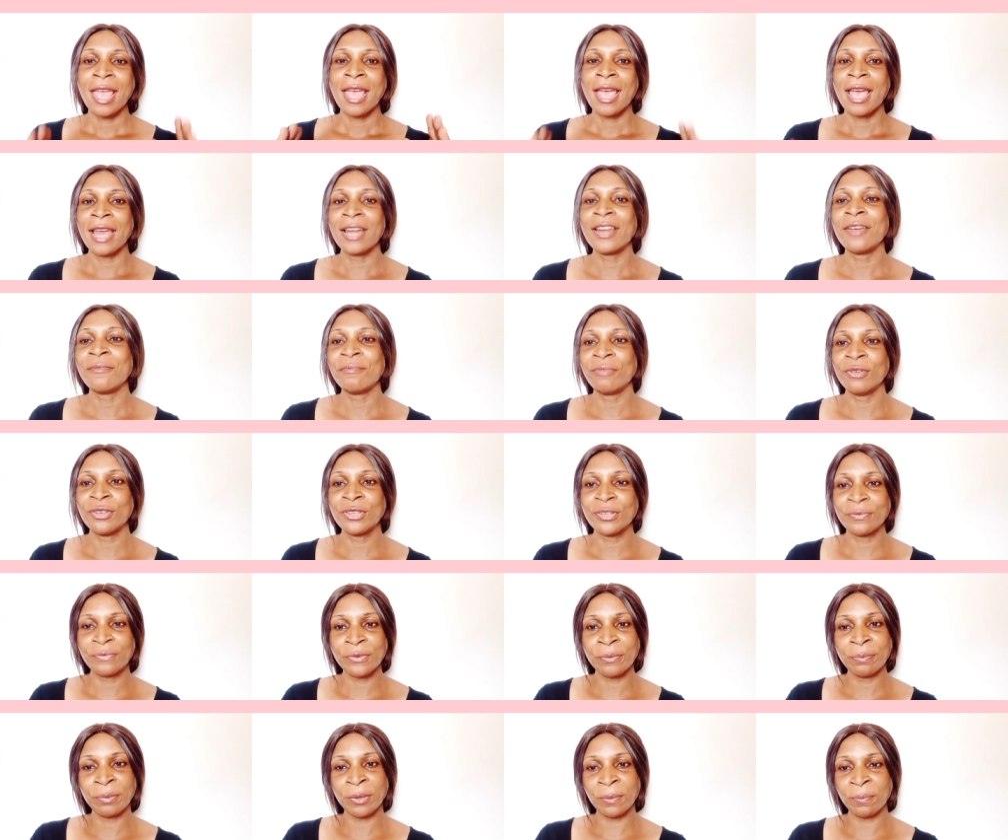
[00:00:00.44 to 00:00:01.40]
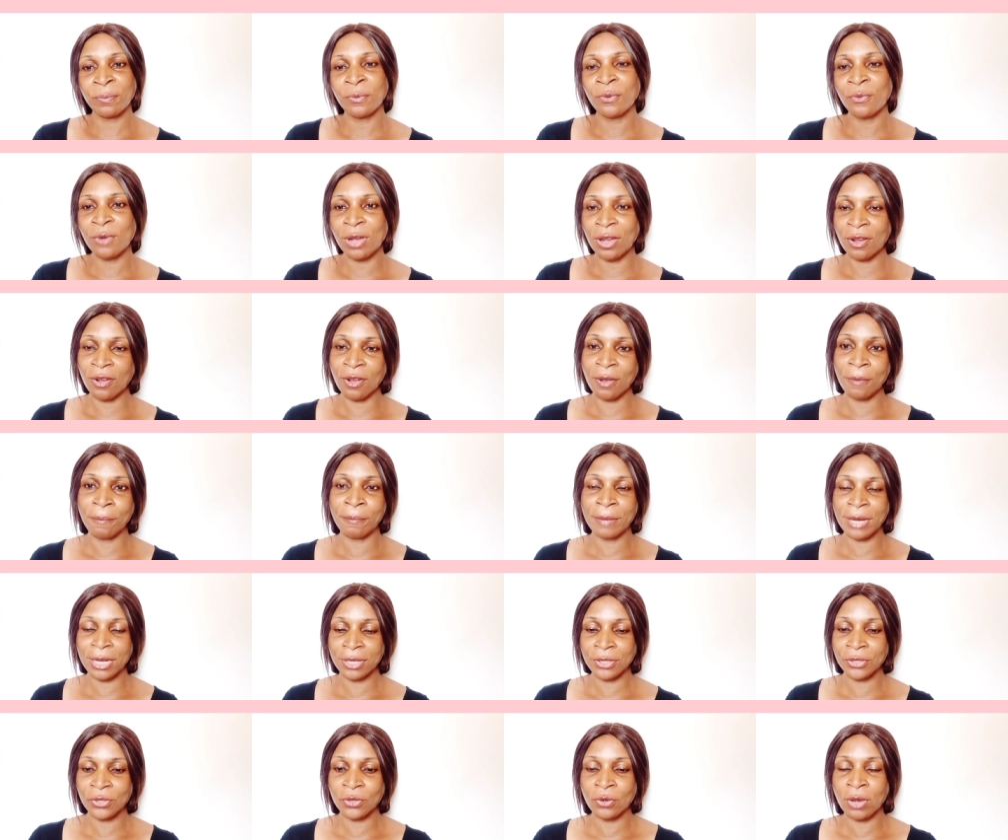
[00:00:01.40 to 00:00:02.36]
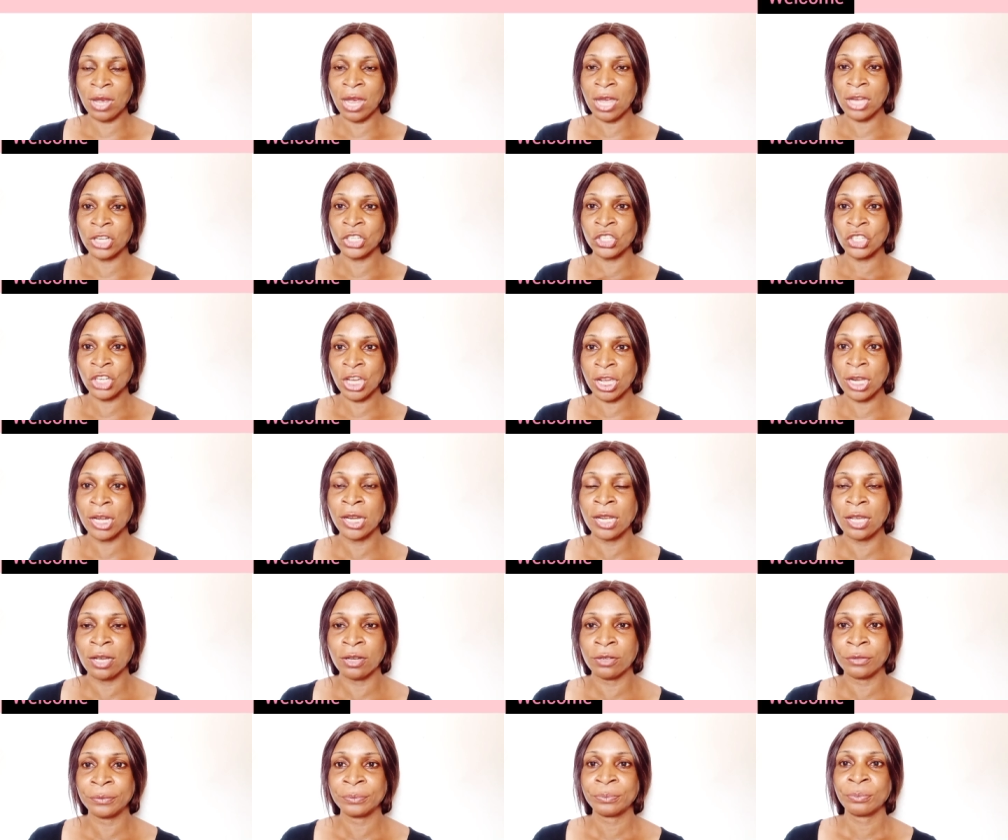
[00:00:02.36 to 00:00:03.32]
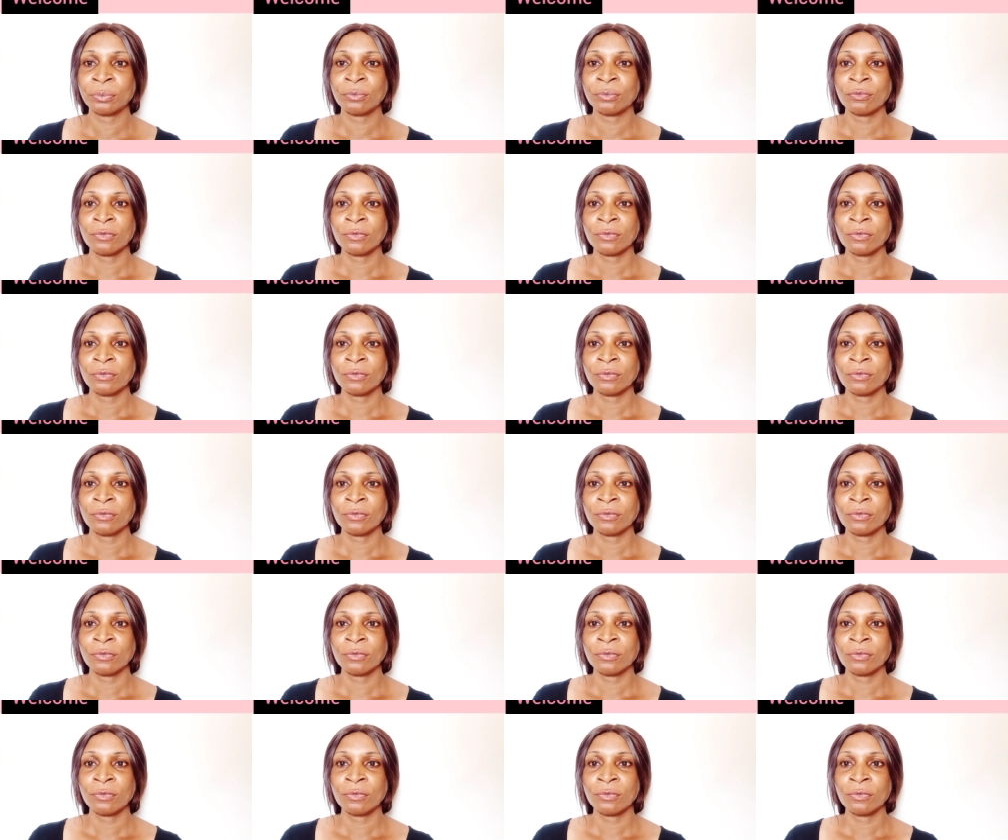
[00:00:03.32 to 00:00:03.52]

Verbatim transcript: hello beautiful people welcome back to our channel